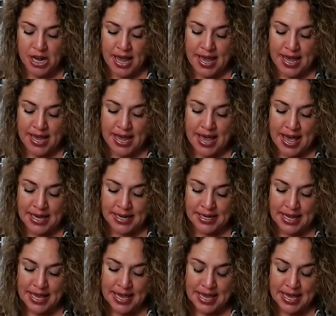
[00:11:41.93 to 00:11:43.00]
A N
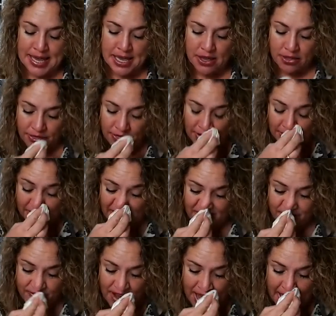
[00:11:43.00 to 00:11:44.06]
E
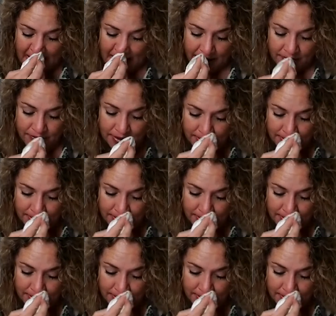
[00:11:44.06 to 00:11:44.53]
35.